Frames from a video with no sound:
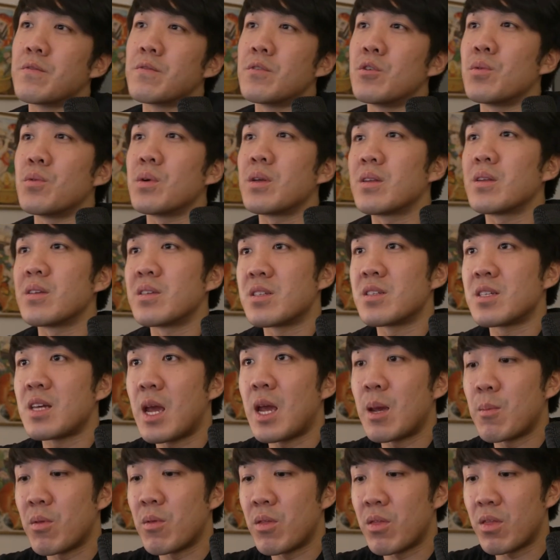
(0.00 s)
of doing the
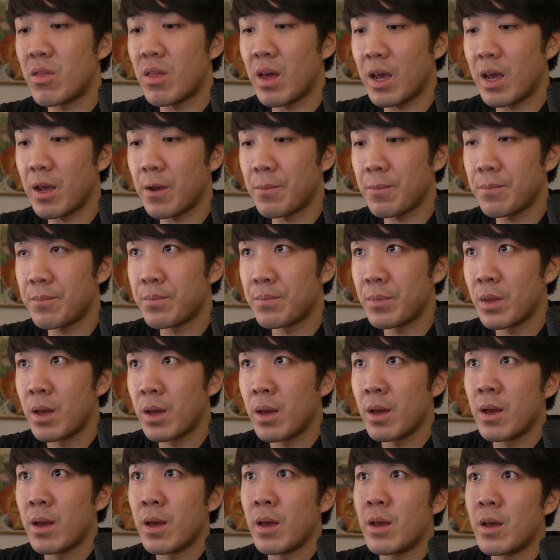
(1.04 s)
same thing.
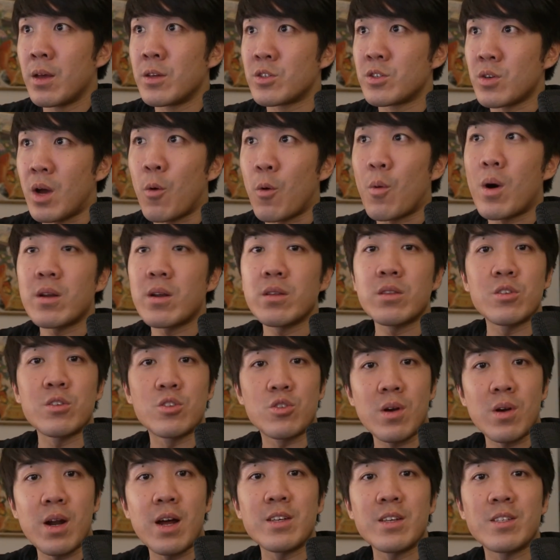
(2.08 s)
So I wanted to
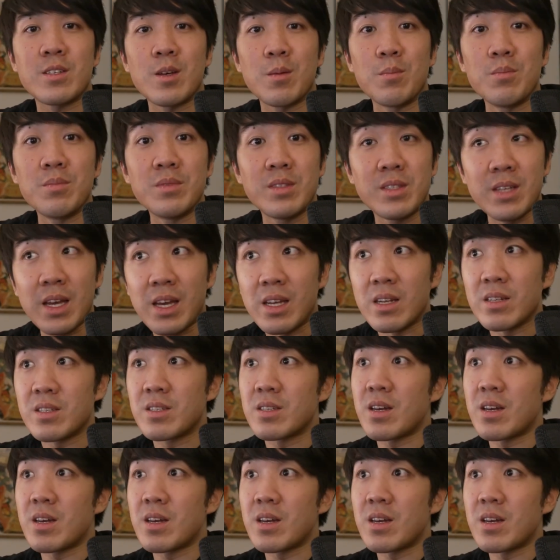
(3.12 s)
try some data